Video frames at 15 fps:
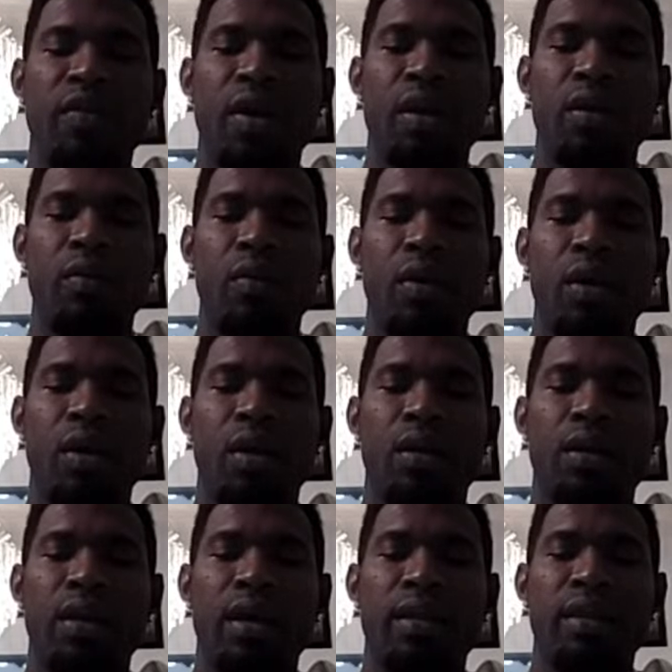Giovanni,
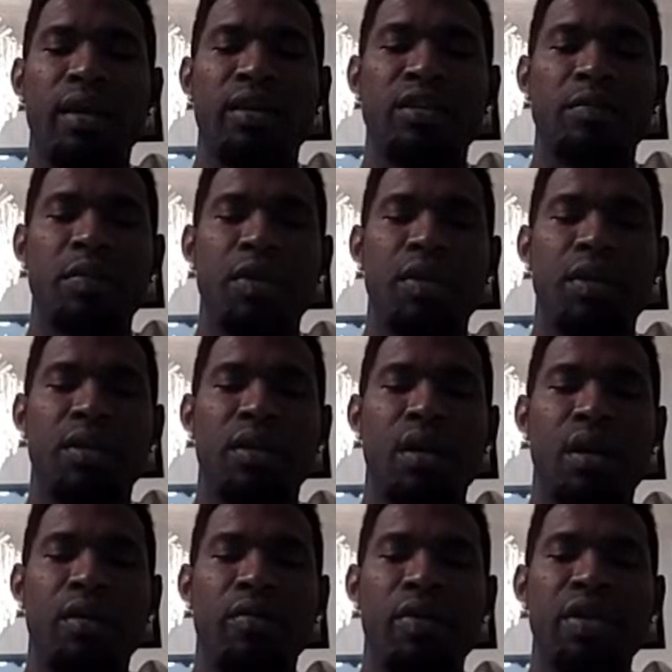well, that has been the
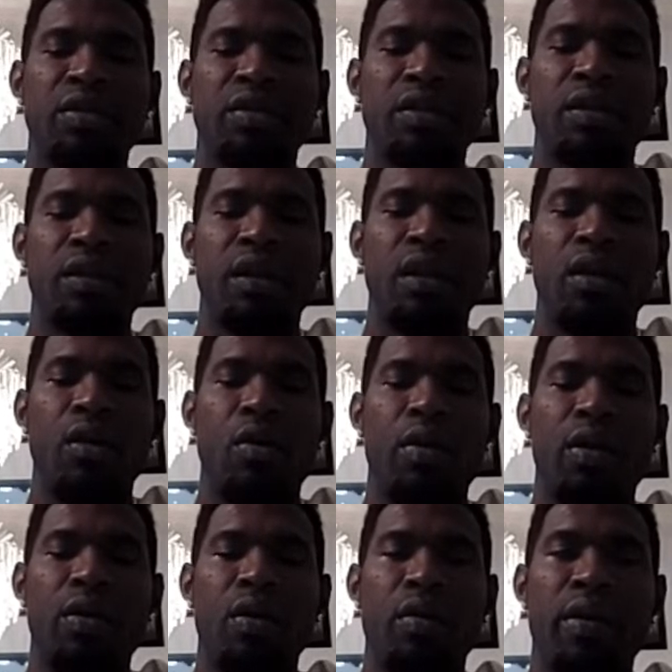talk recently.
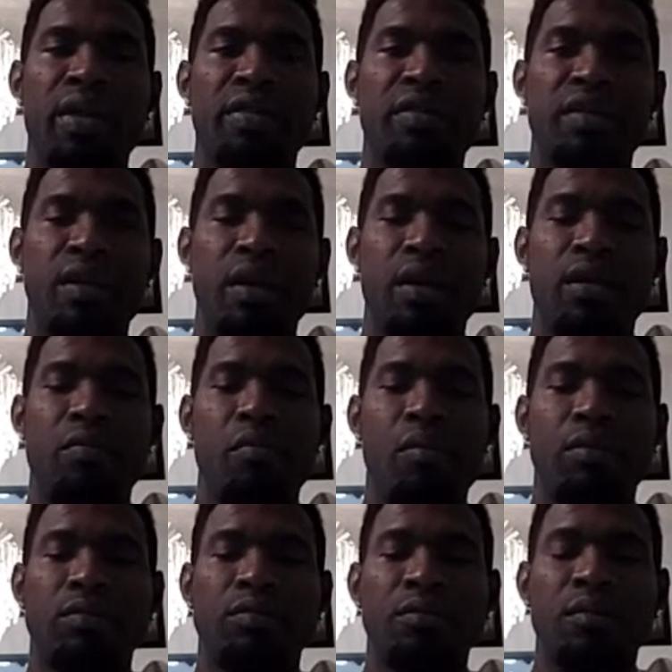Owen Owen saying,